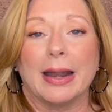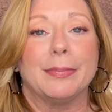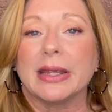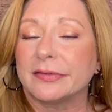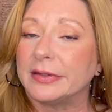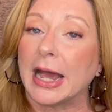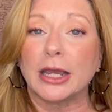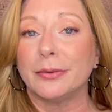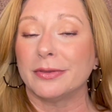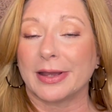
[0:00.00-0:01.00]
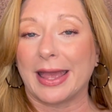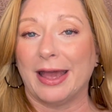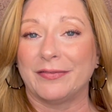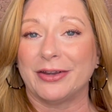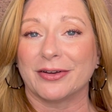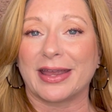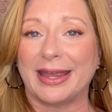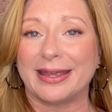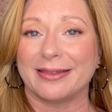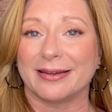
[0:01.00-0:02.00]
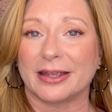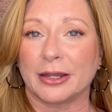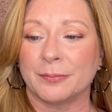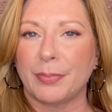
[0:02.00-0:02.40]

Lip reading: on me it's not gonna look heavy or cakey looking.